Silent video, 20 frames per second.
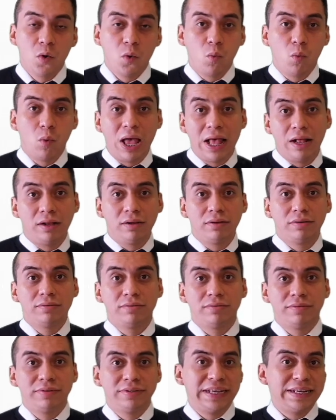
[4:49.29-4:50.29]
Well,
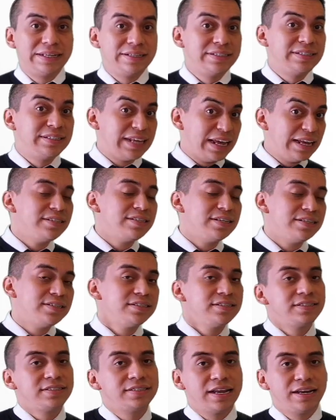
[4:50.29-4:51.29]
the sentence
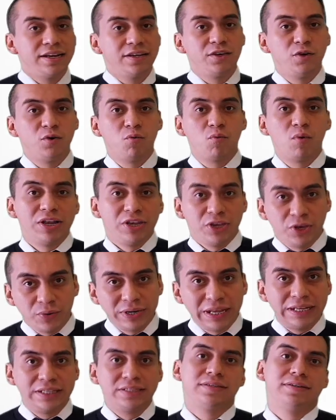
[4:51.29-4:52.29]
is telling you what you
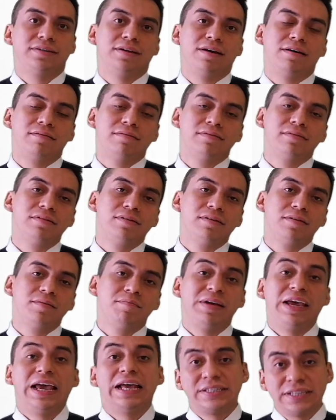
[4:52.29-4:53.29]
need to know.
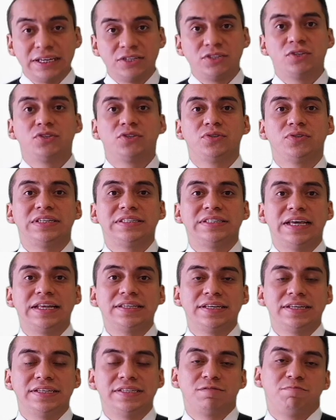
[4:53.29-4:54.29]
Pay attention to the
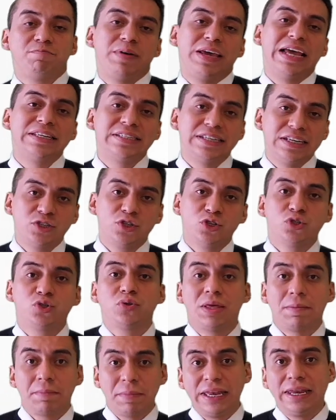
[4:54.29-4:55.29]
sentence. Pay attention to
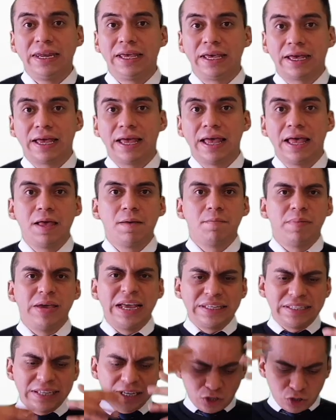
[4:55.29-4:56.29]
the meaning. Pay
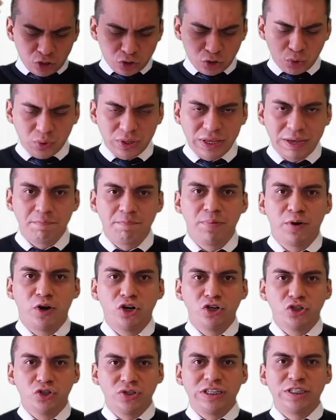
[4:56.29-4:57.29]
attention to the
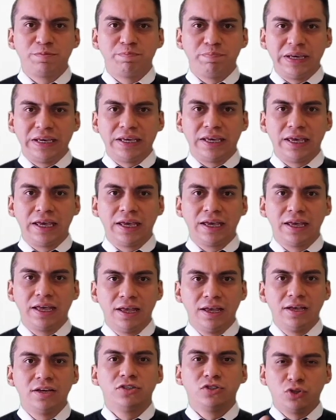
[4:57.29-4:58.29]
person speaking
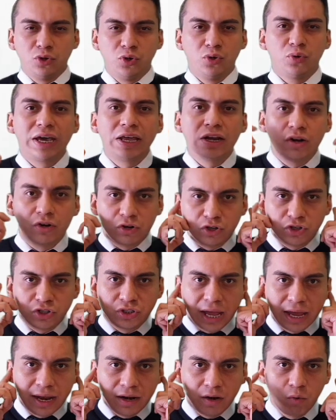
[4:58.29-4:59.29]
so you can
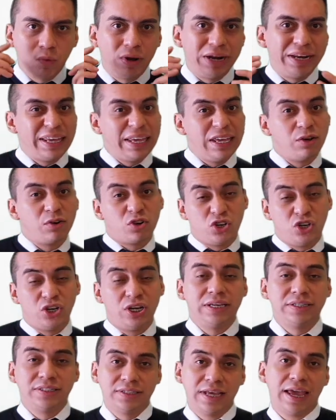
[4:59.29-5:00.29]
understand what he or
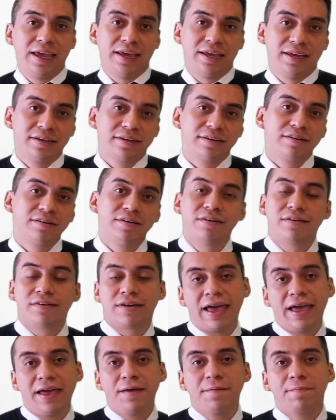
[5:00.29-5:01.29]
she is saying,
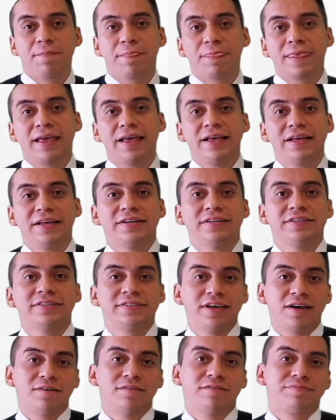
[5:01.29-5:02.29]
okay?
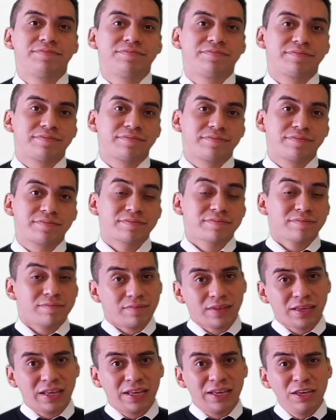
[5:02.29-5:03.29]
So,
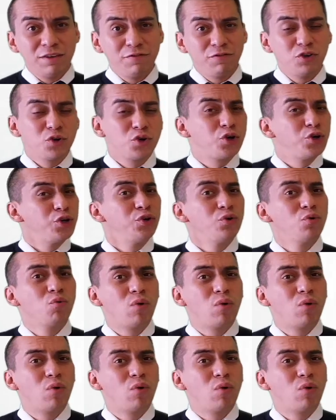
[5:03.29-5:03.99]
If you couldn't